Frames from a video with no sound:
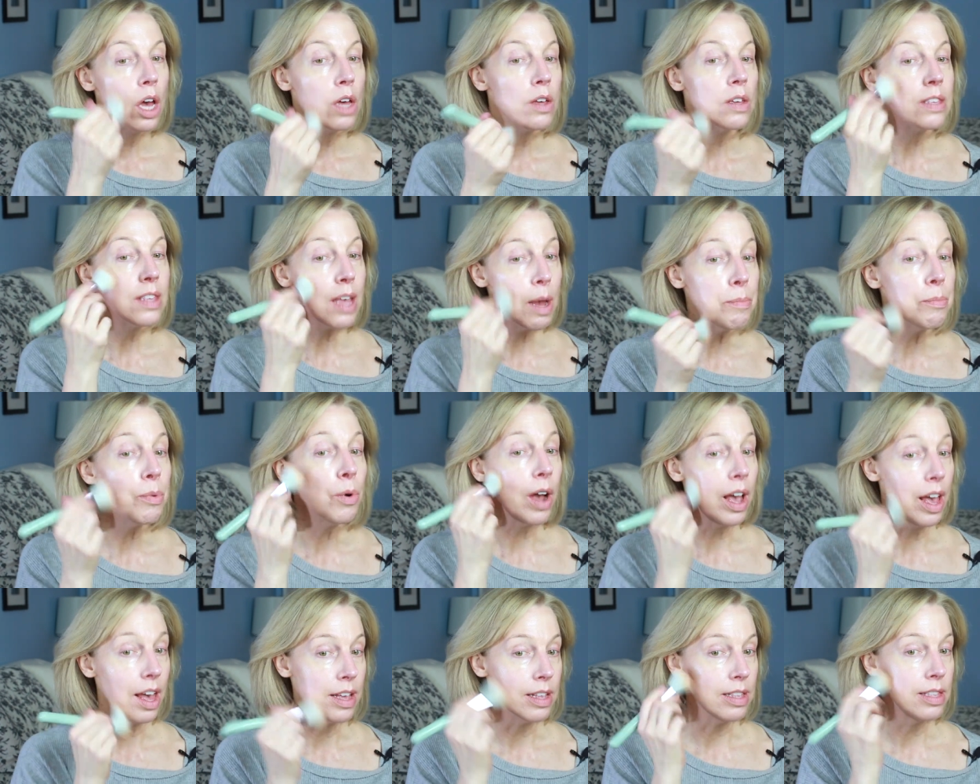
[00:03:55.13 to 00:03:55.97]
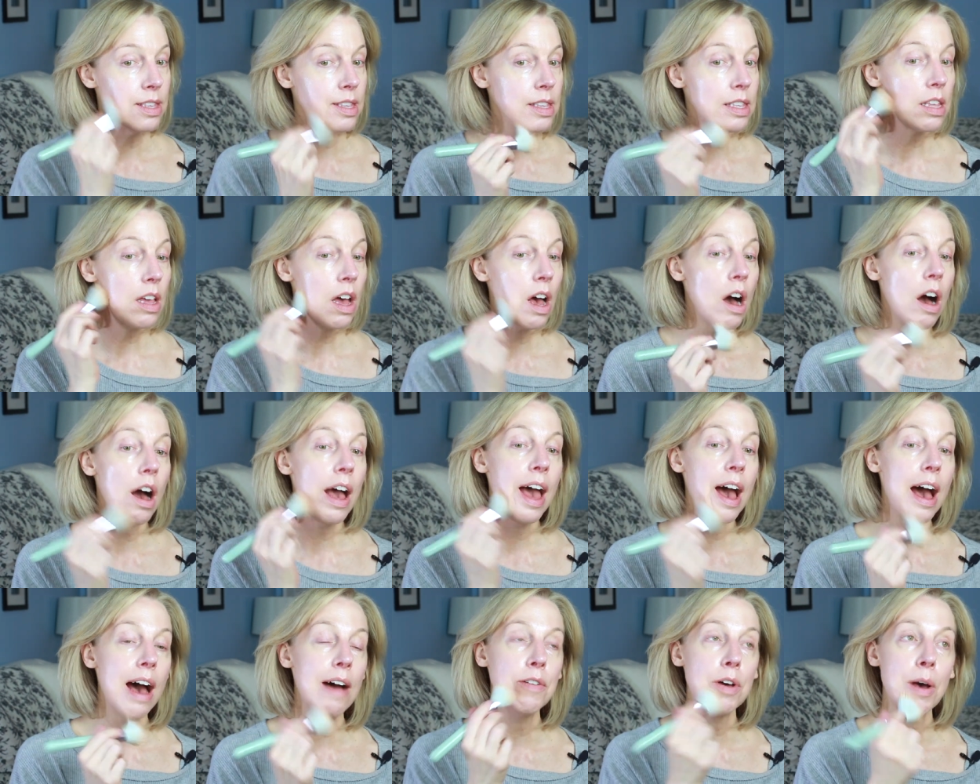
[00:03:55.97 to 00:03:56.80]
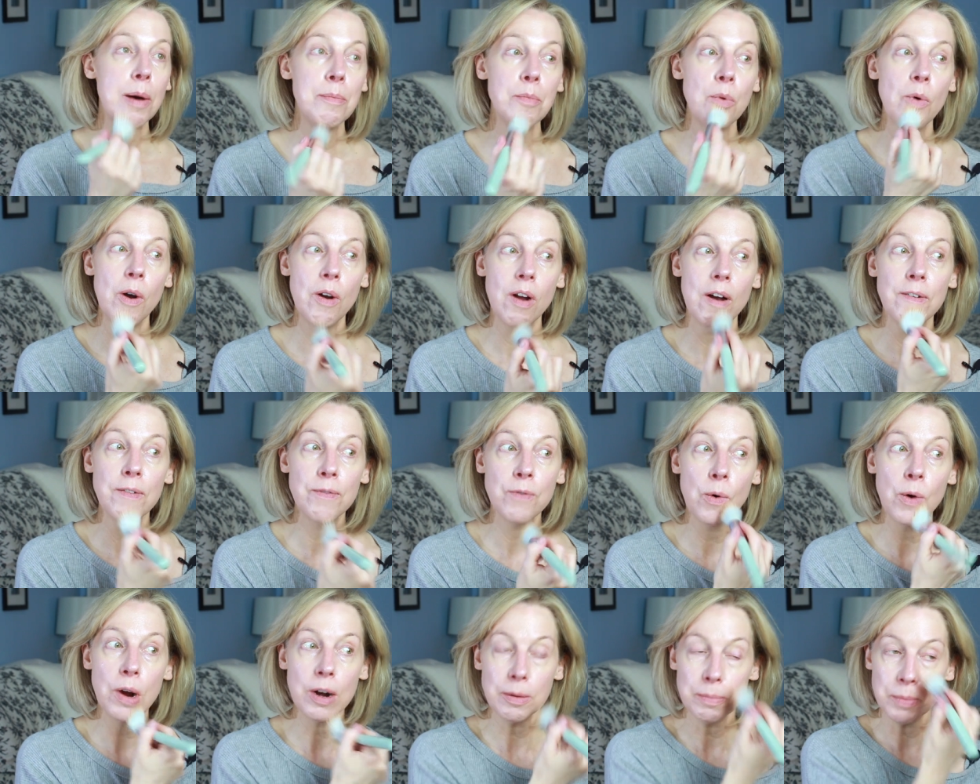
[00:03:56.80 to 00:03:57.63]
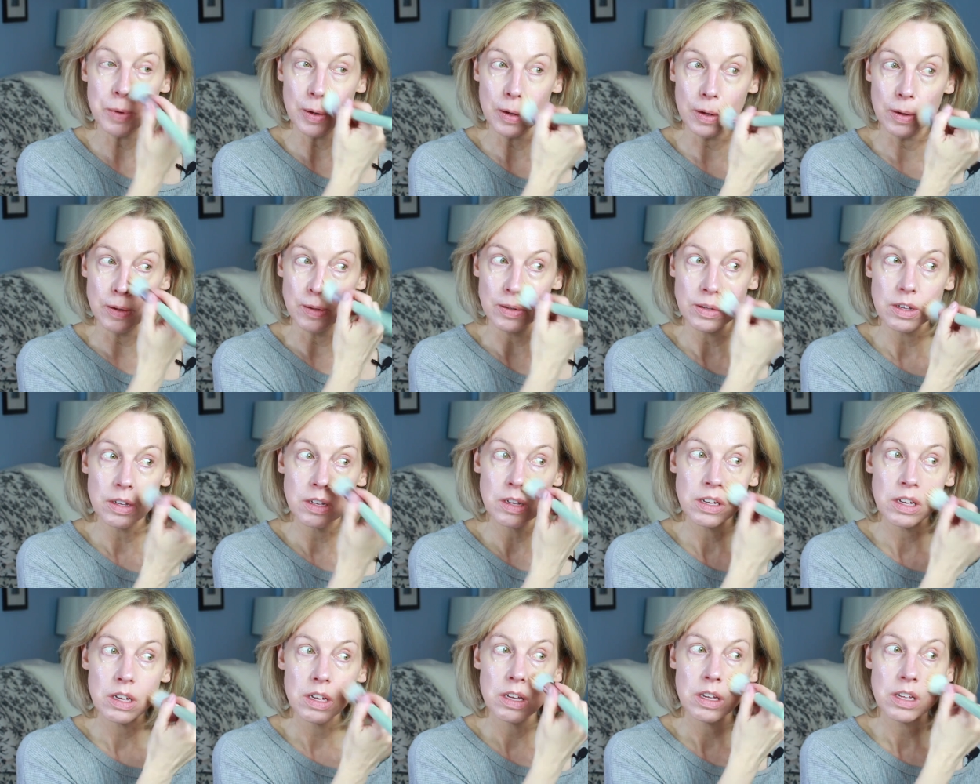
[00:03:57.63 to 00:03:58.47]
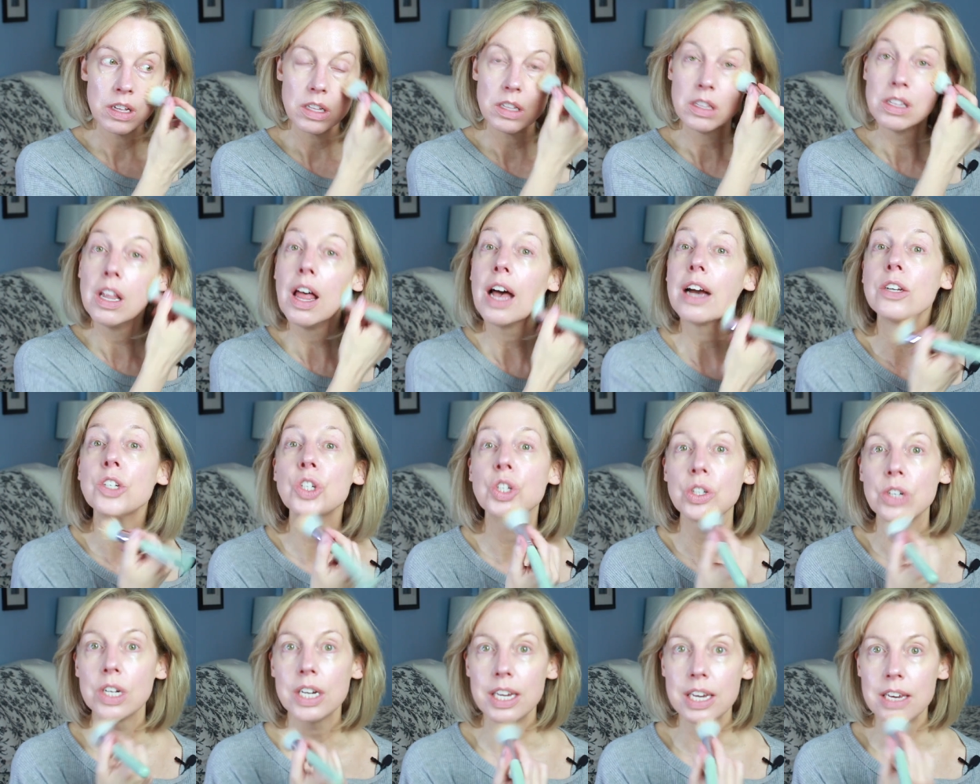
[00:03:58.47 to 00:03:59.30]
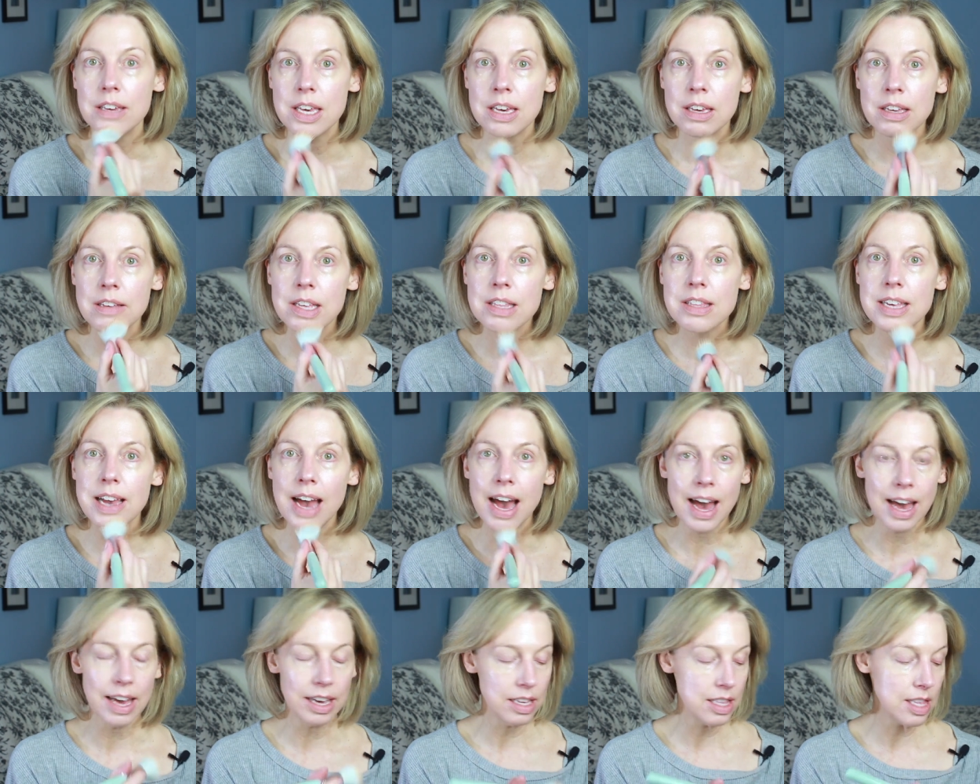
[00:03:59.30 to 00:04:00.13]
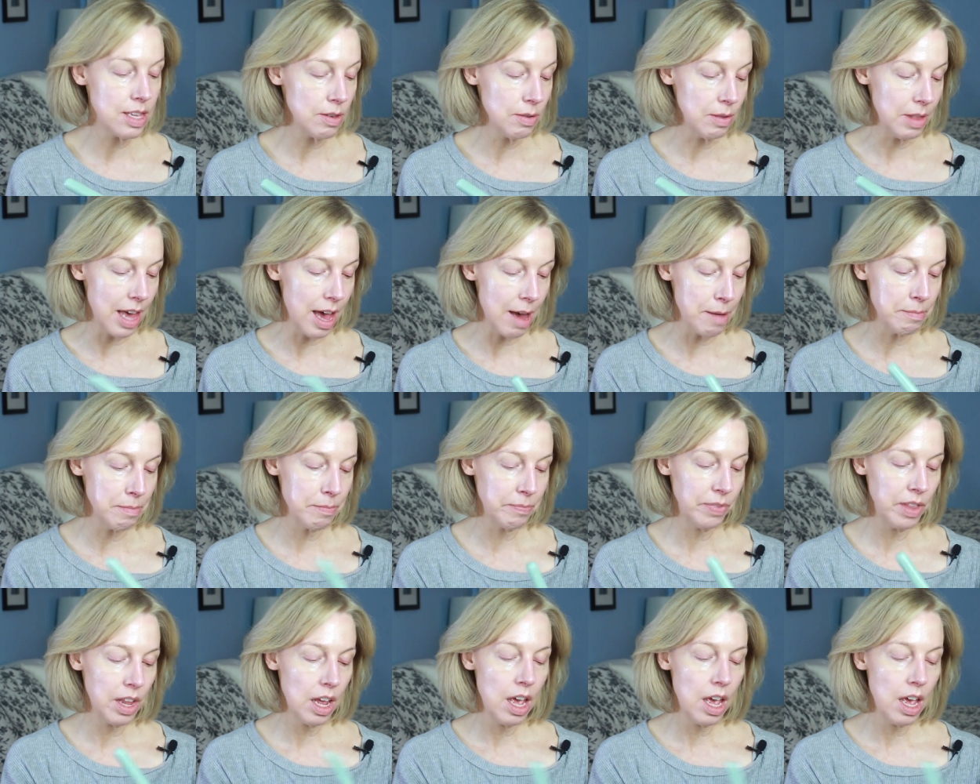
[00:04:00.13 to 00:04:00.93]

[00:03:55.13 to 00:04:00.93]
Some brands have a more affordable luxury tag to them.